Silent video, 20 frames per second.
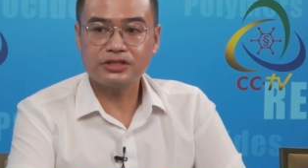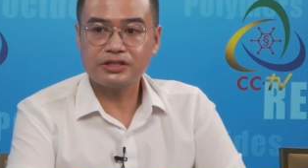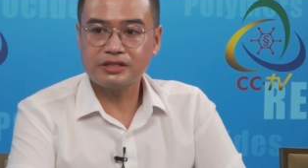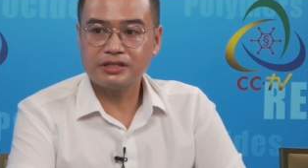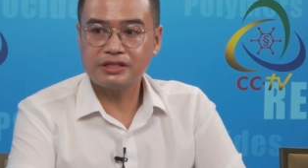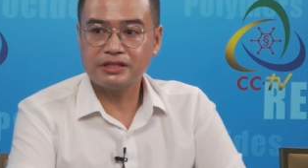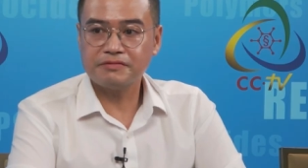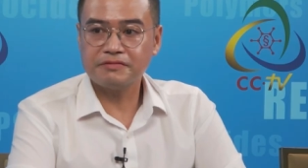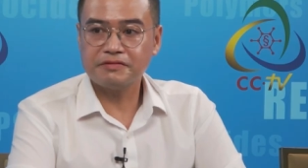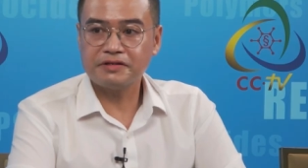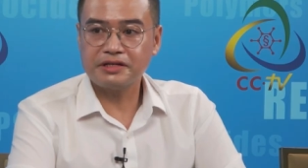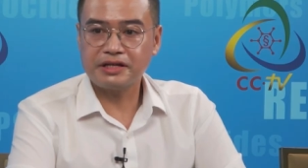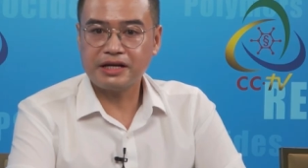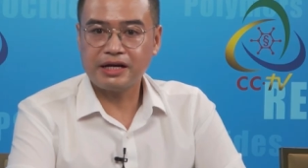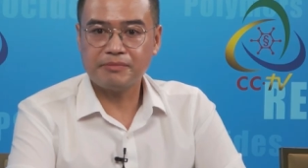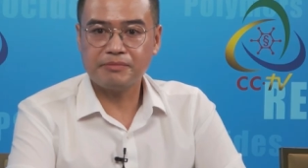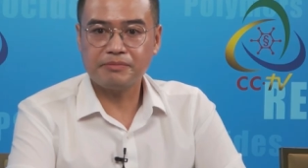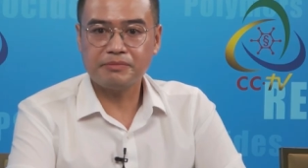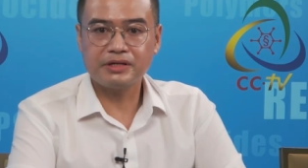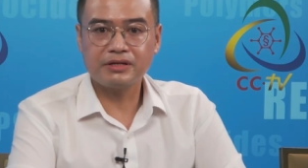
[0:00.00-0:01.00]
in
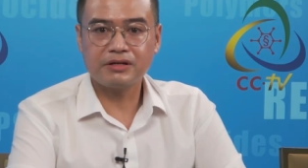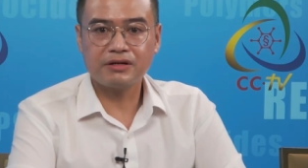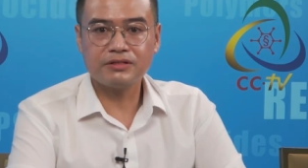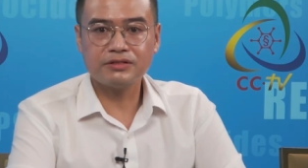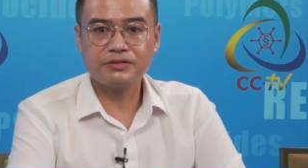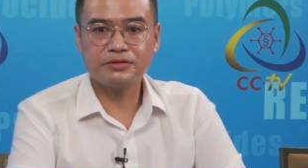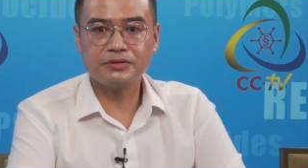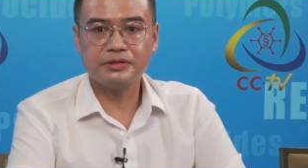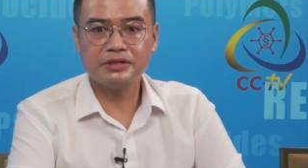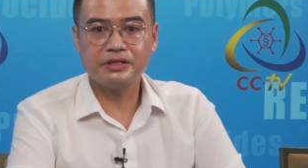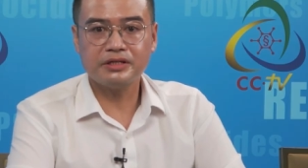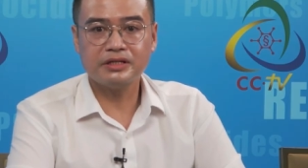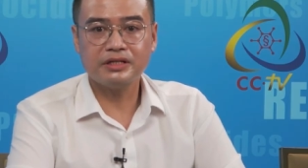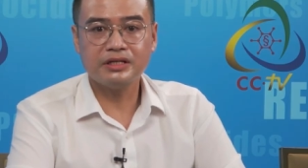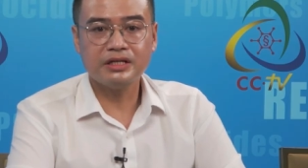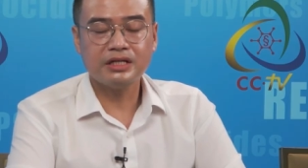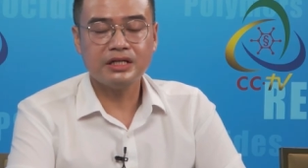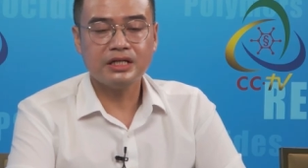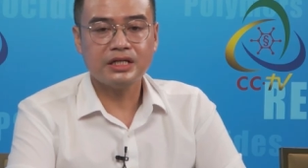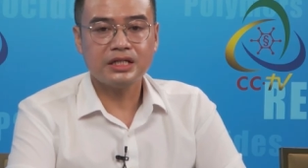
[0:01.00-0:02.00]
Vietnam, because we
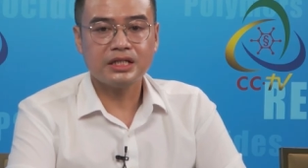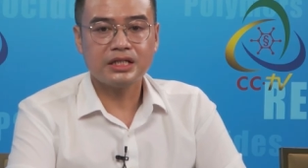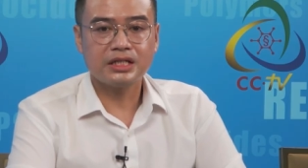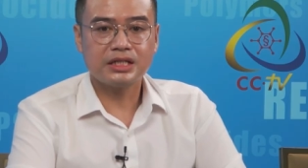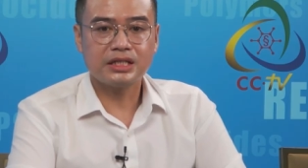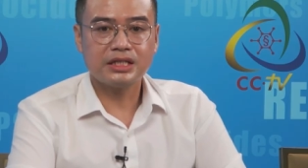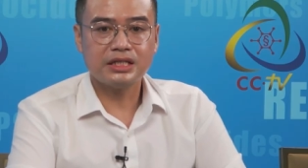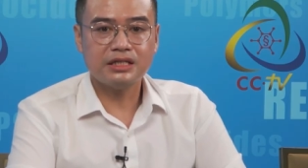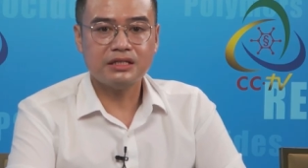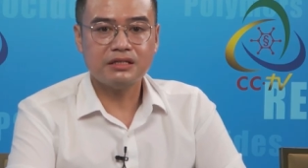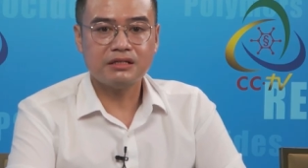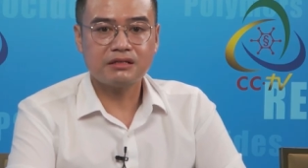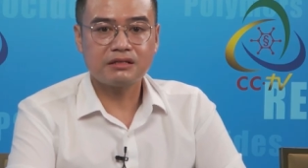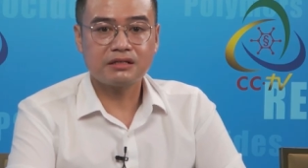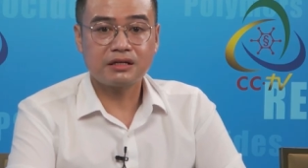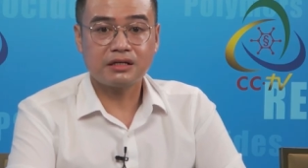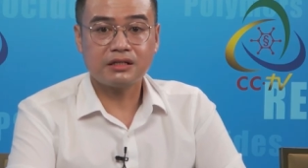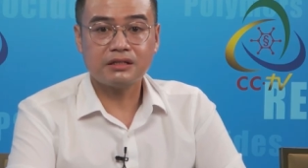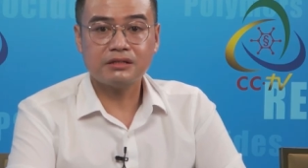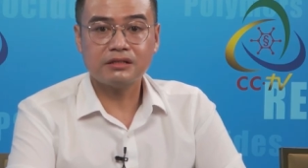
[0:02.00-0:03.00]
uh, in the
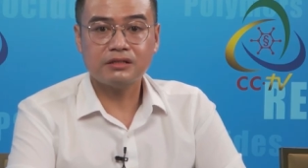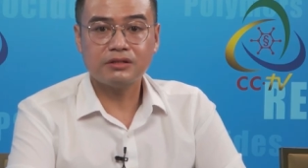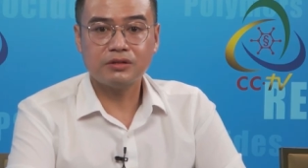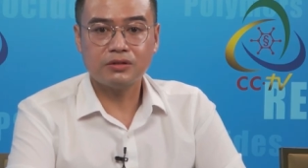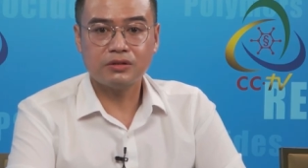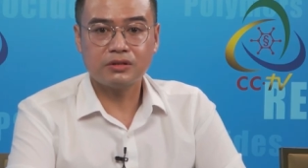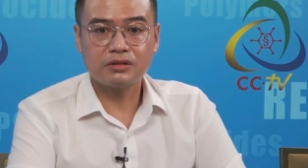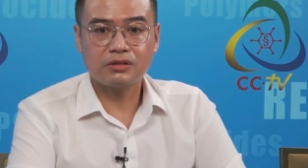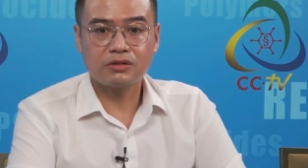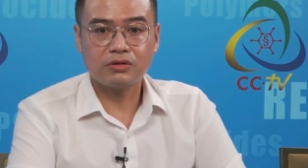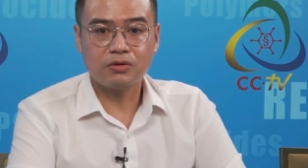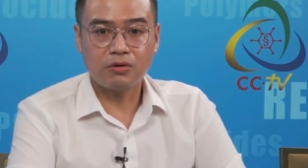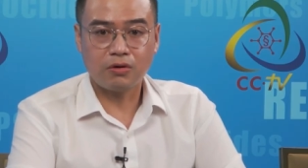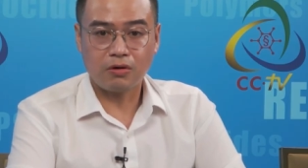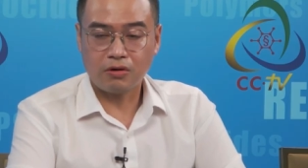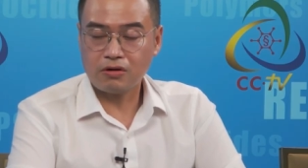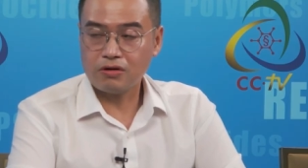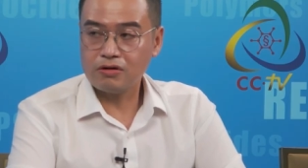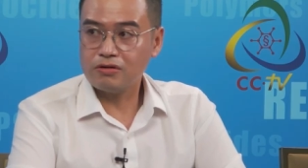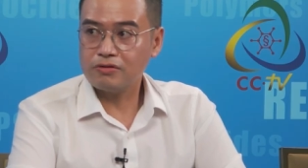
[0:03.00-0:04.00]
current
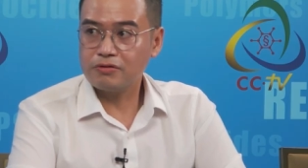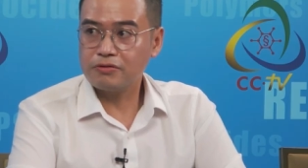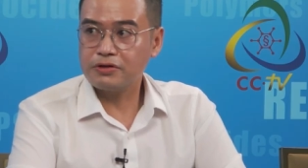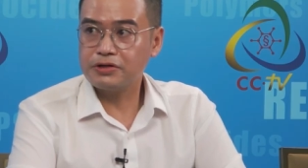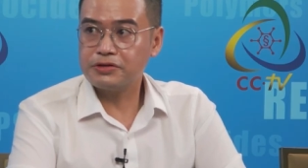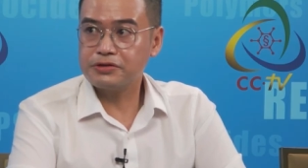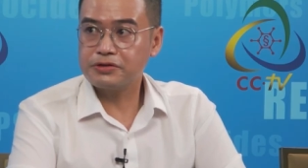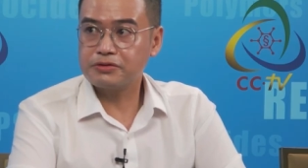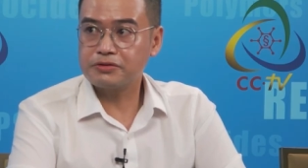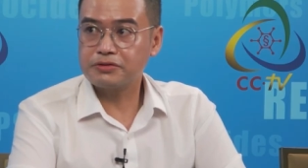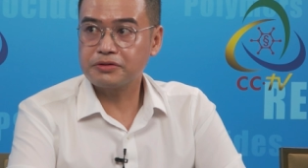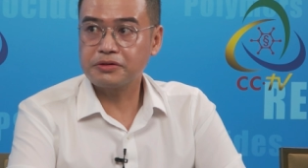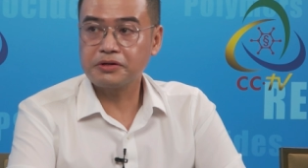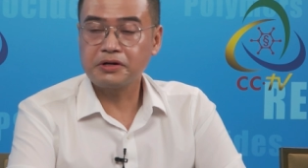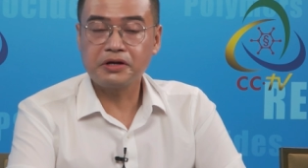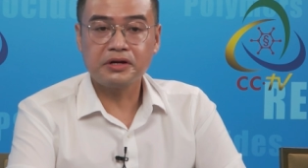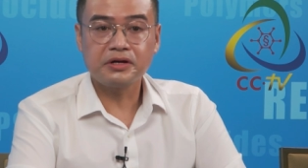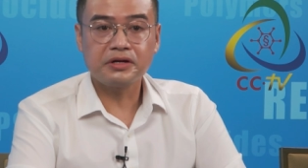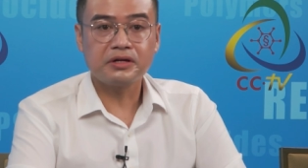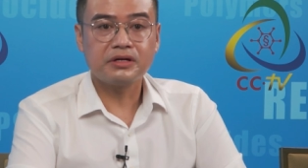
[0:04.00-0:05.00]
law we don't
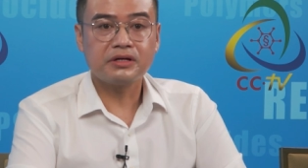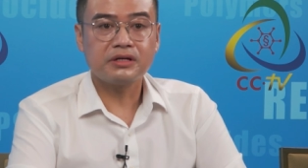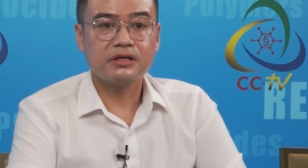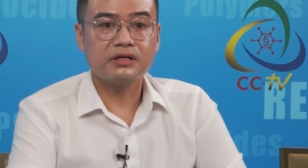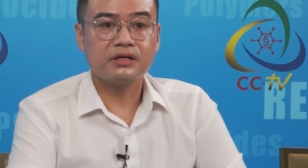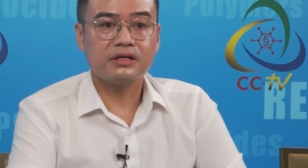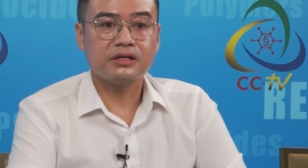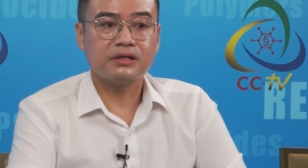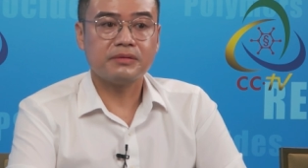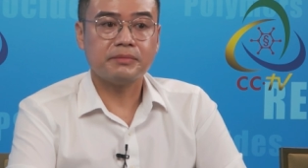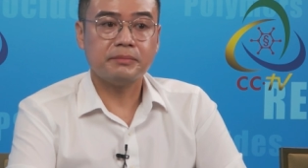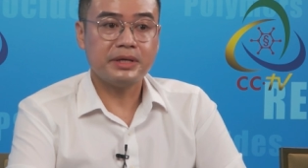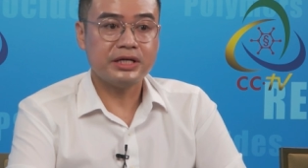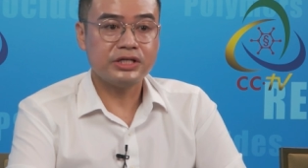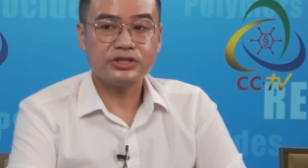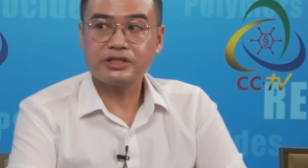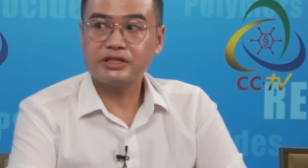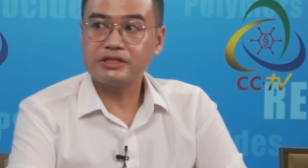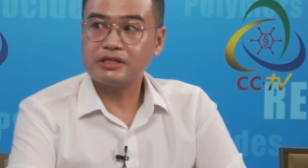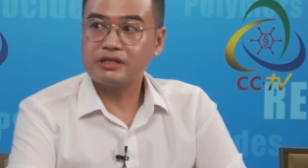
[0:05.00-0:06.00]

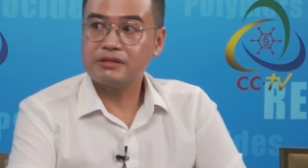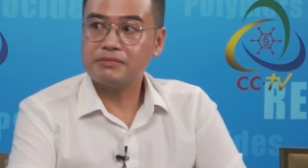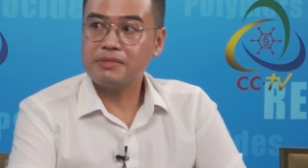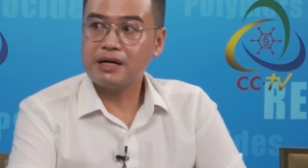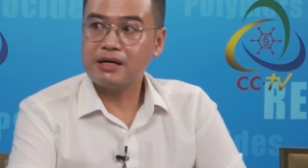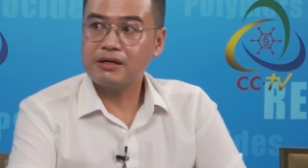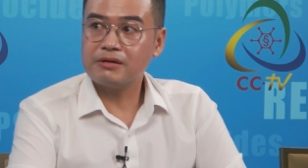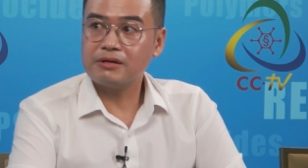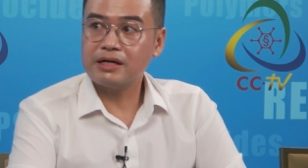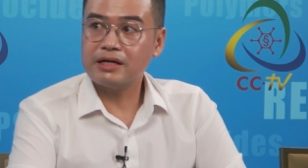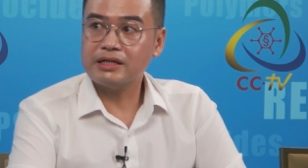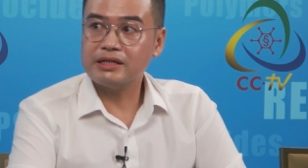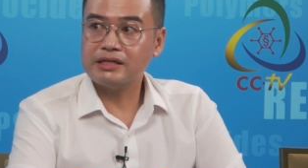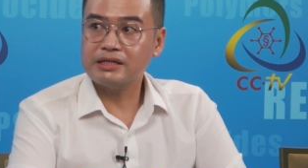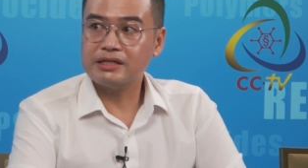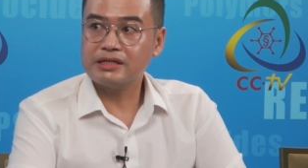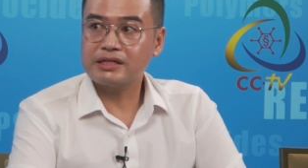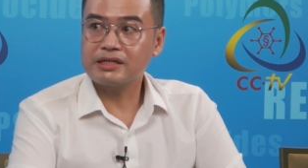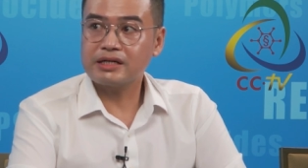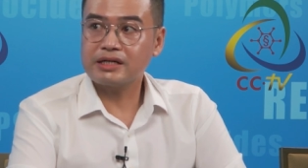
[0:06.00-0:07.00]
mention about any
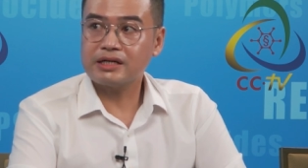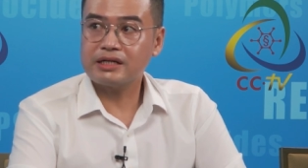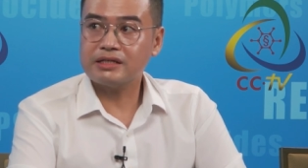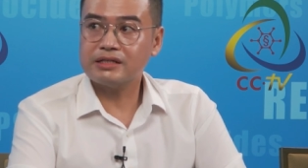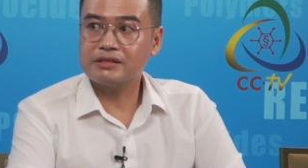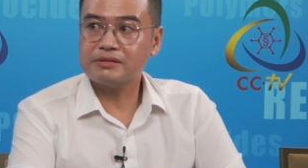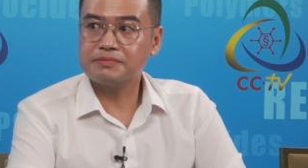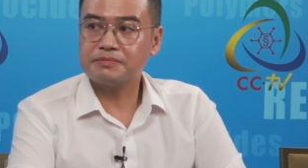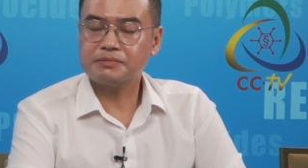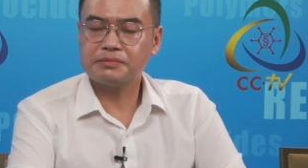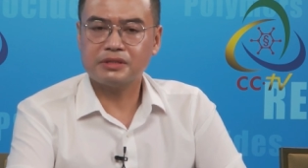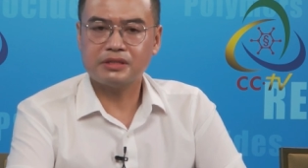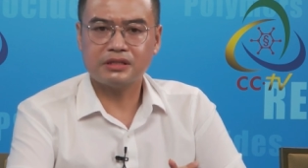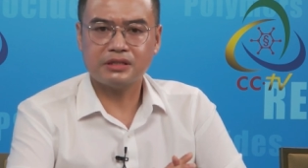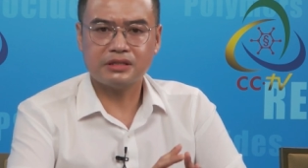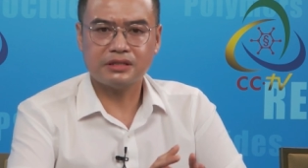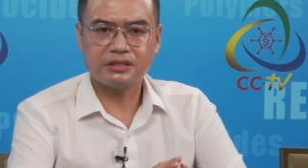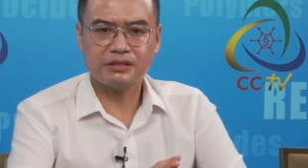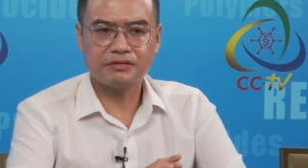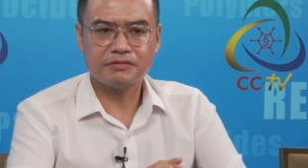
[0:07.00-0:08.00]
kind of uh,
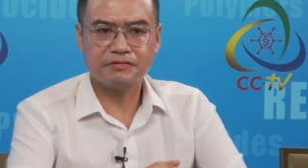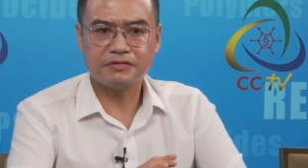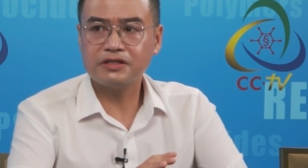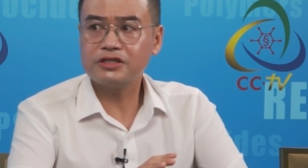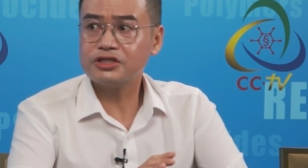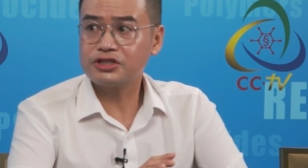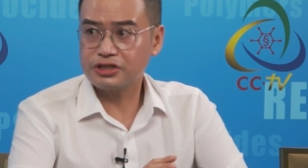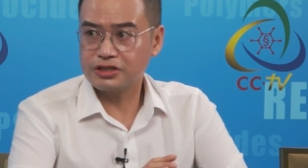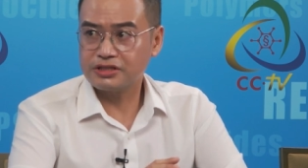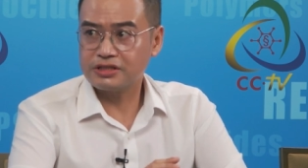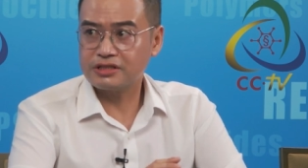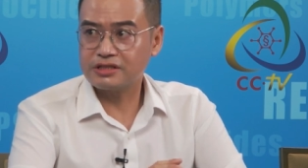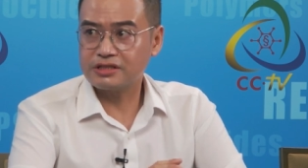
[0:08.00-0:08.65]
version